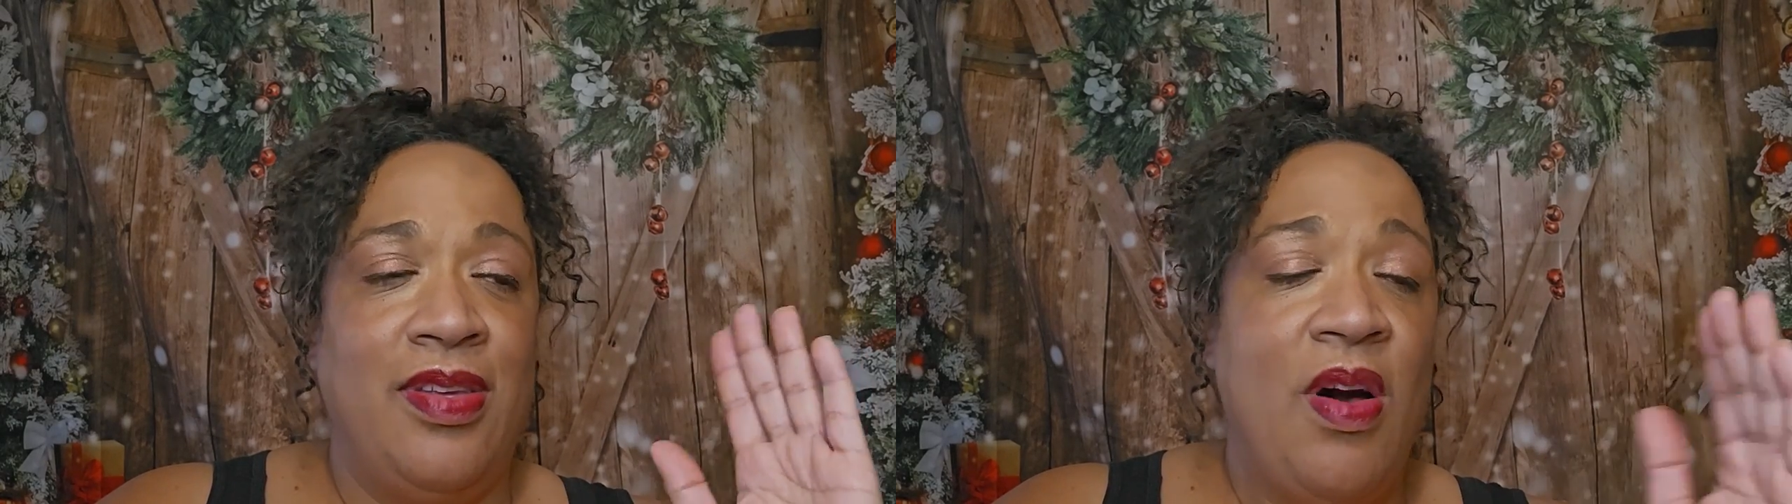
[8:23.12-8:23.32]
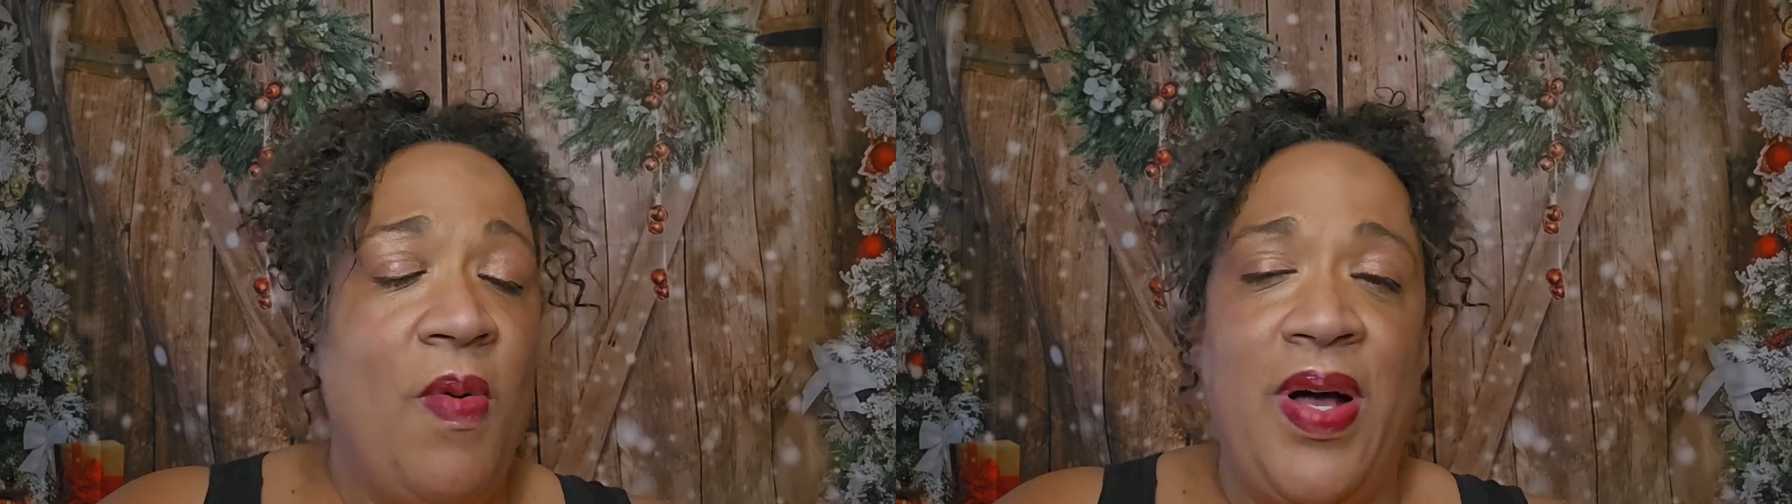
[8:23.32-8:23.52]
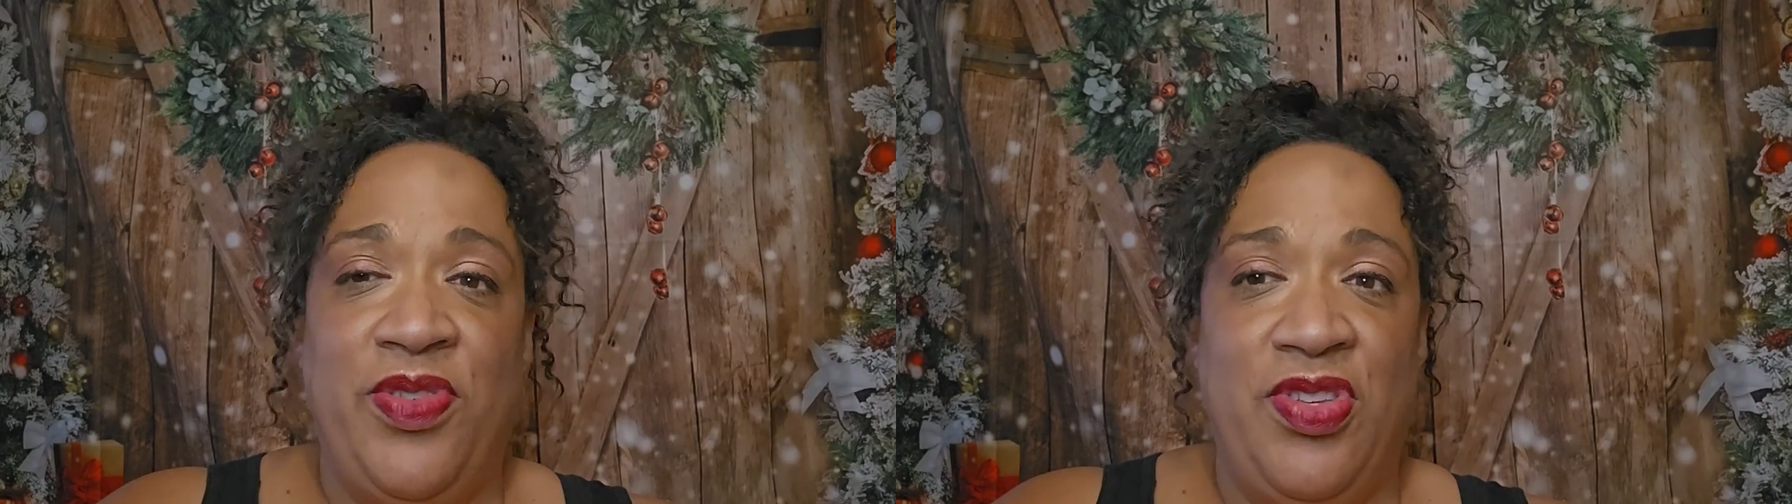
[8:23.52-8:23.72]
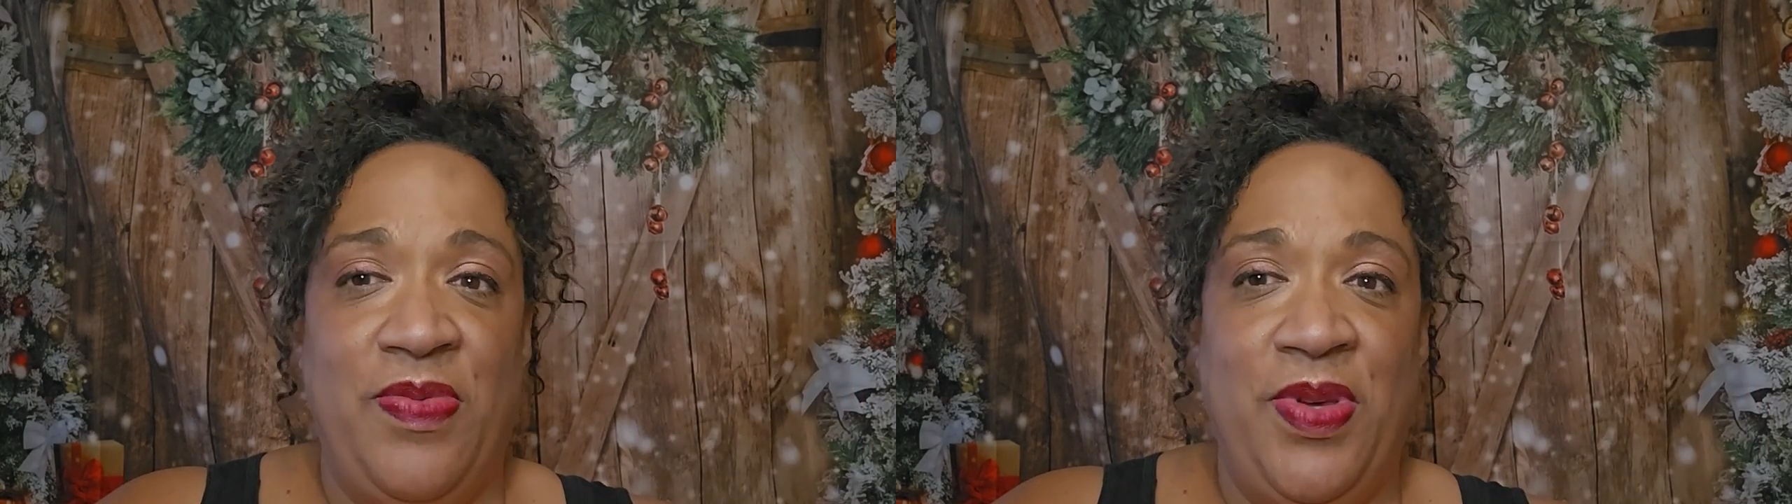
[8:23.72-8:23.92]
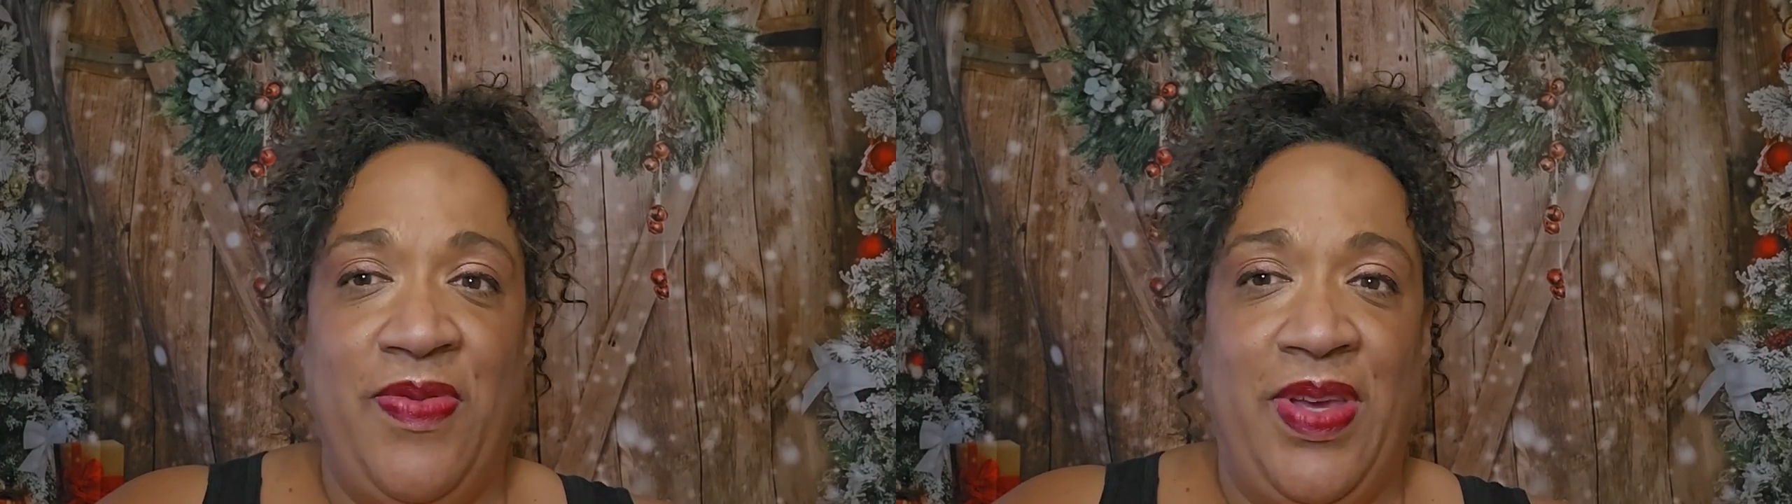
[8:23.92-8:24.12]
Go watch the
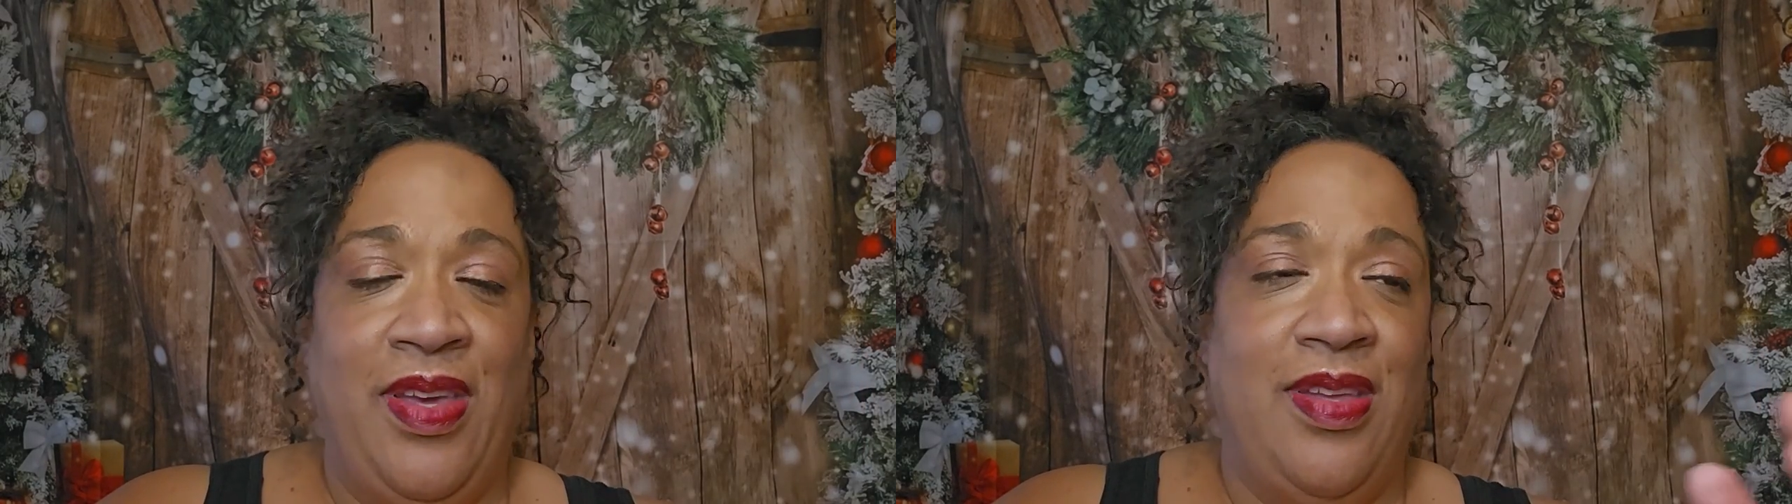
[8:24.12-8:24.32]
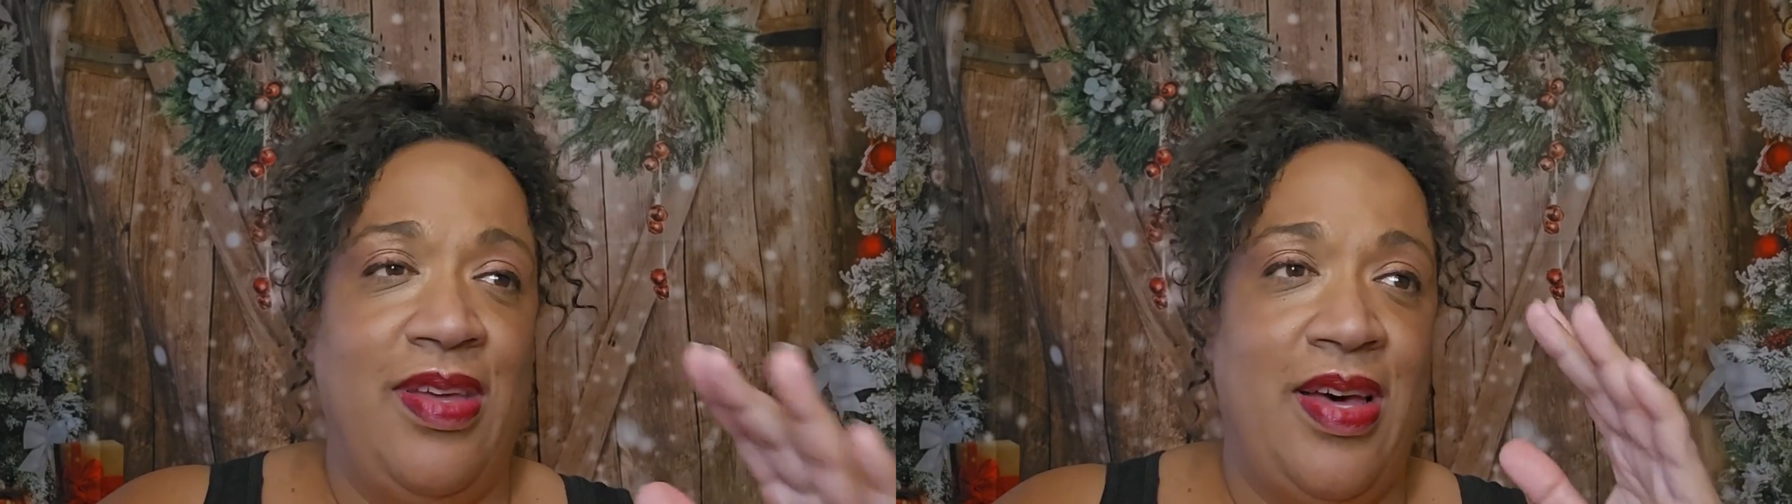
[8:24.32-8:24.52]
movie.